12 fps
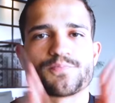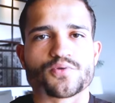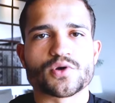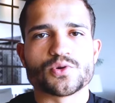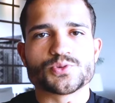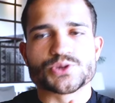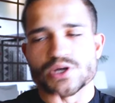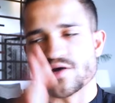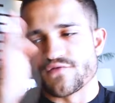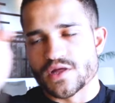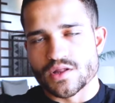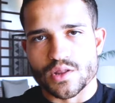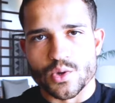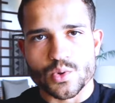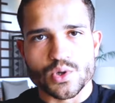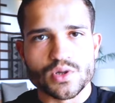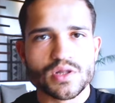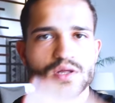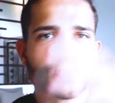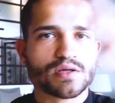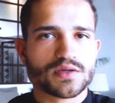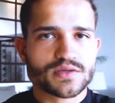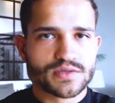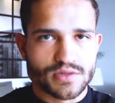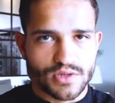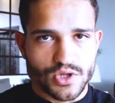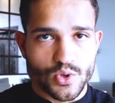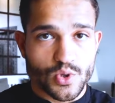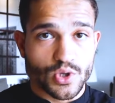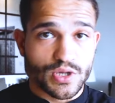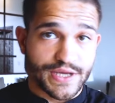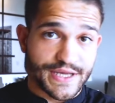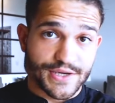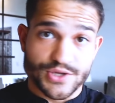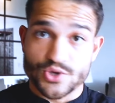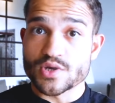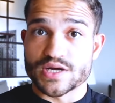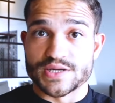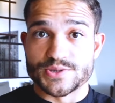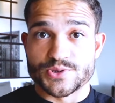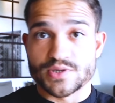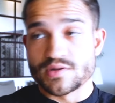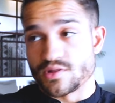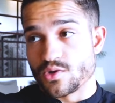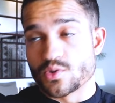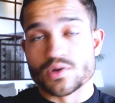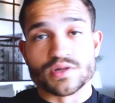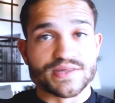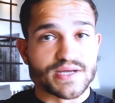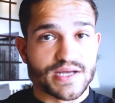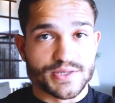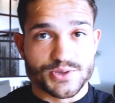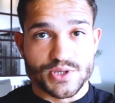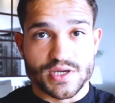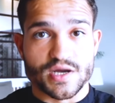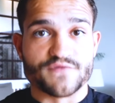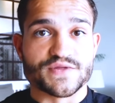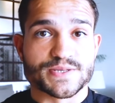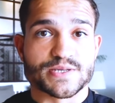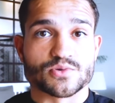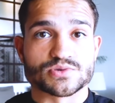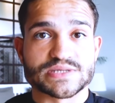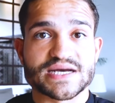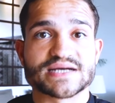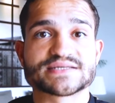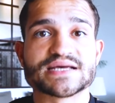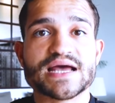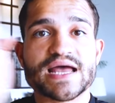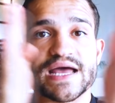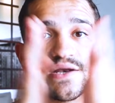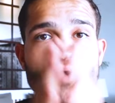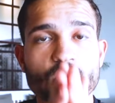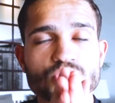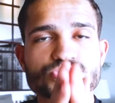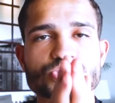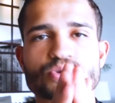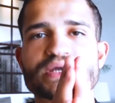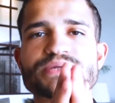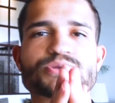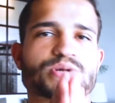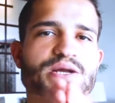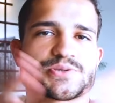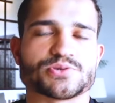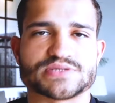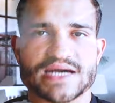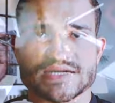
approach of local, local in your country, local in the country of the zero tax, and also international